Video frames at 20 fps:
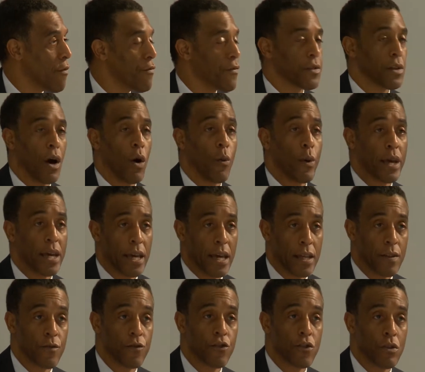flowing
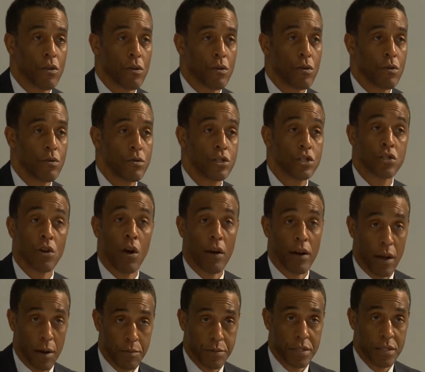into
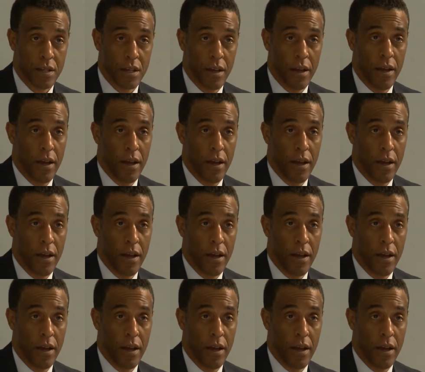startups.